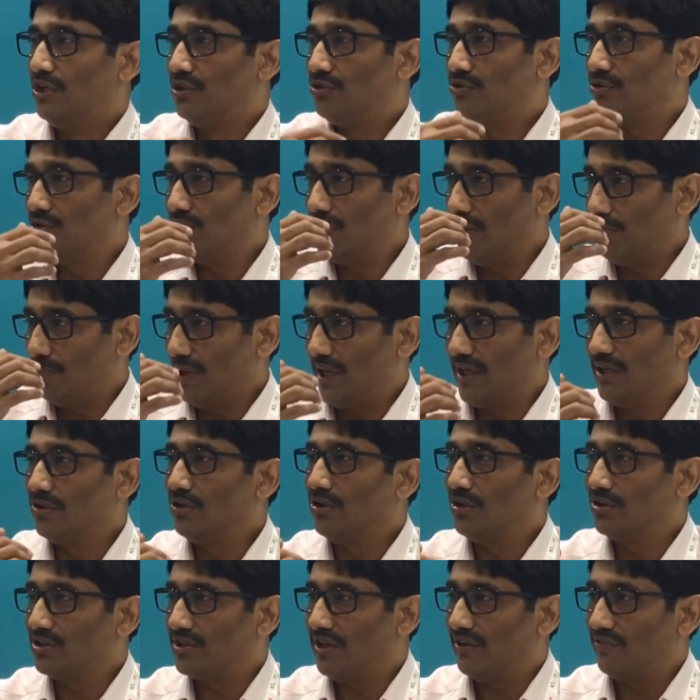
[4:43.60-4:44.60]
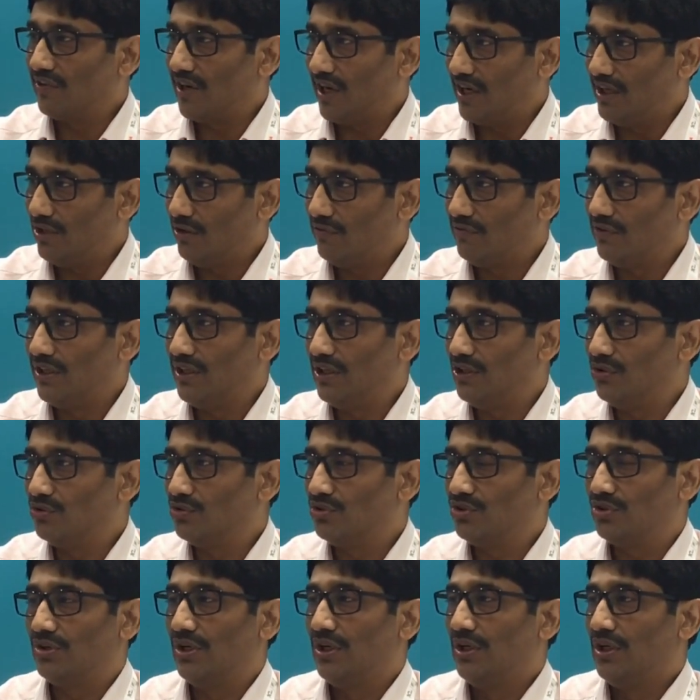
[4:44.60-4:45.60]
So their buying costs have kind of
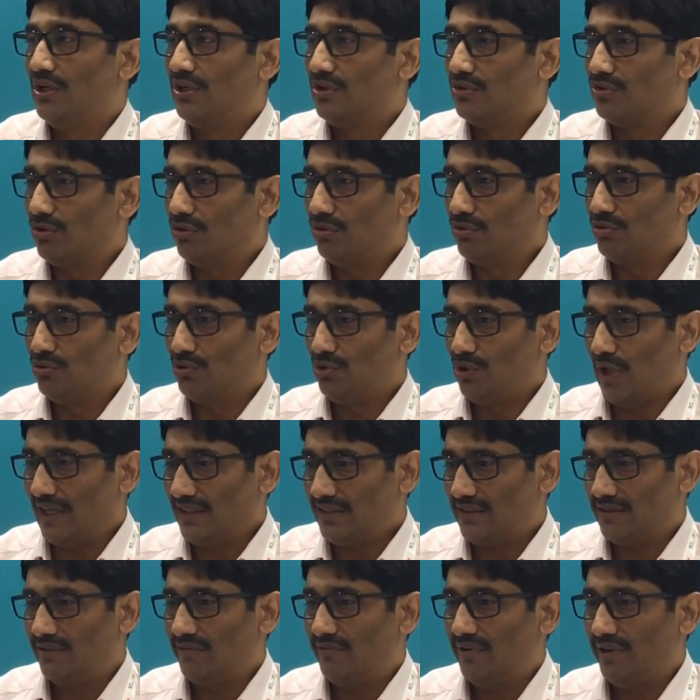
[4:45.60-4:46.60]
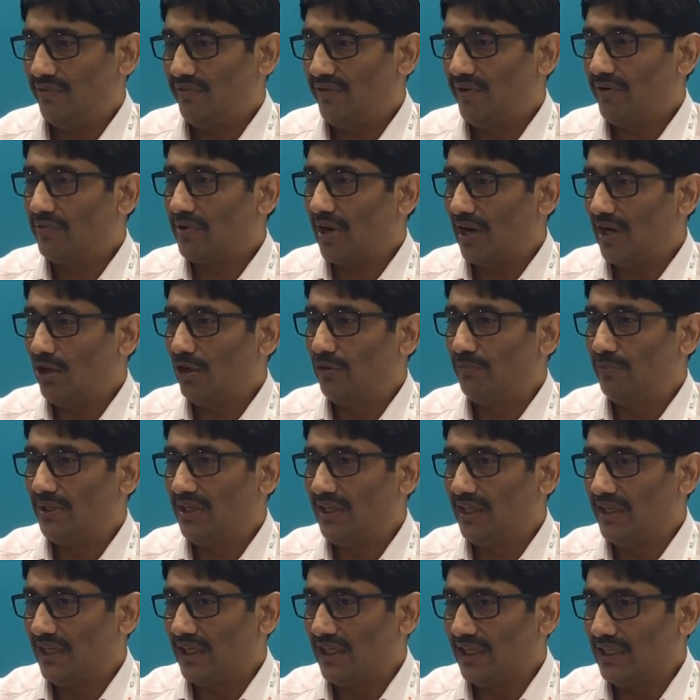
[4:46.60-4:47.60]
reduced. So that's the way we have kind of
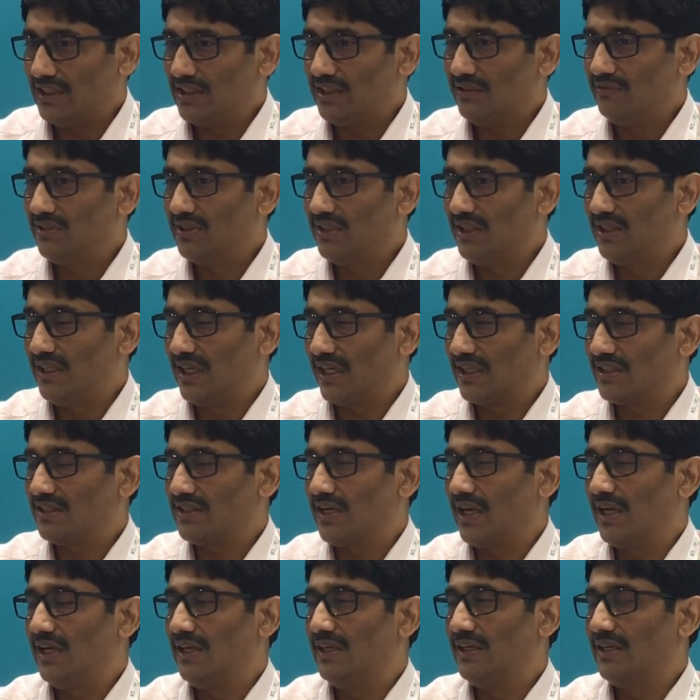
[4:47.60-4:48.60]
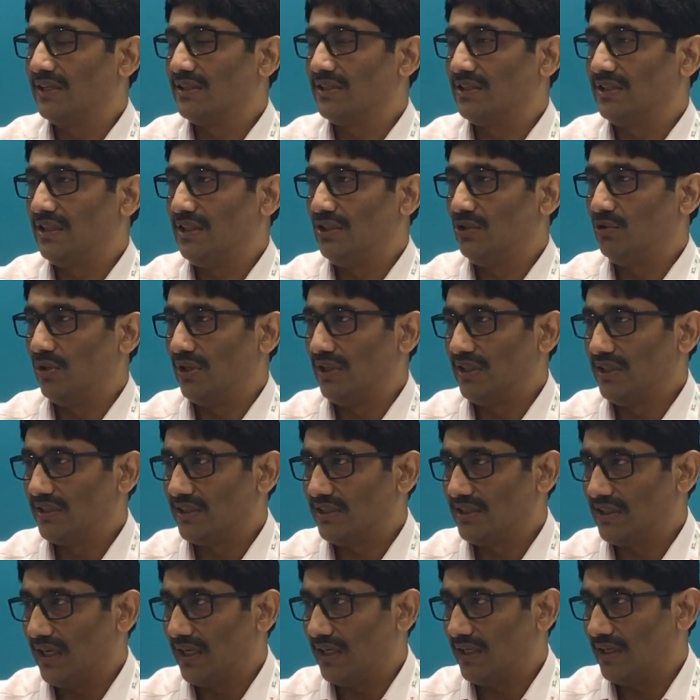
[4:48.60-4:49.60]
been engaging with the textile industry to
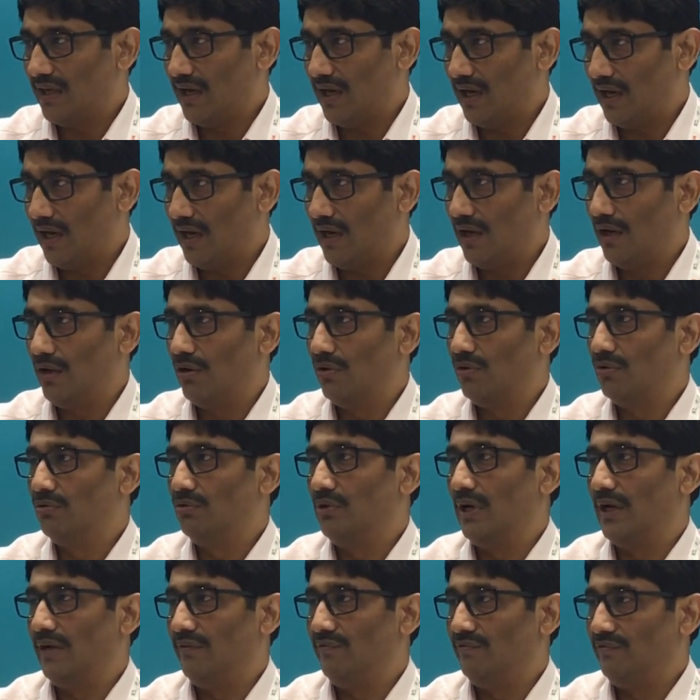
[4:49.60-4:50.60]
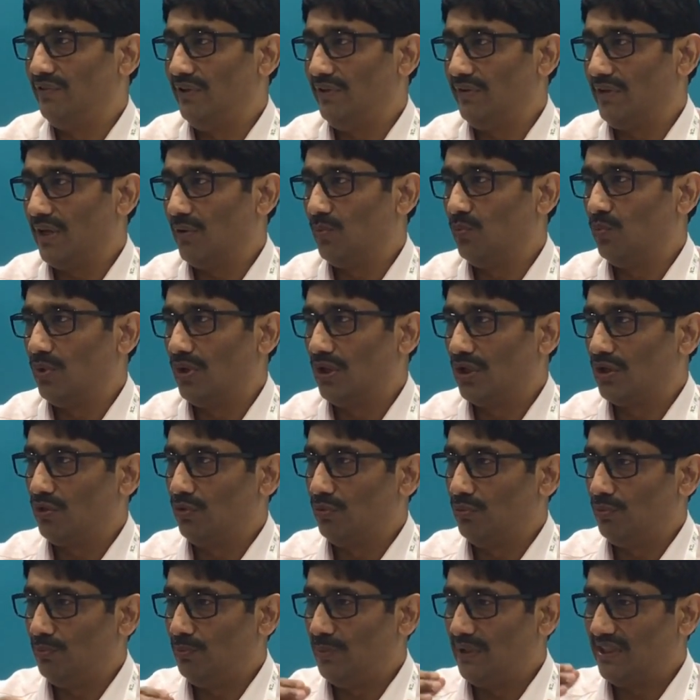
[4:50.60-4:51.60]
understand how and we can work
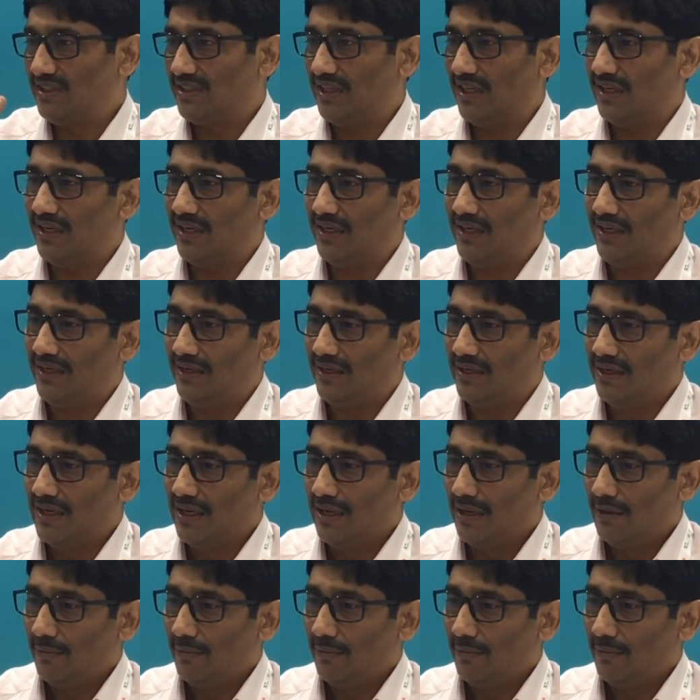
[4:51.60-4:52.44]
to basically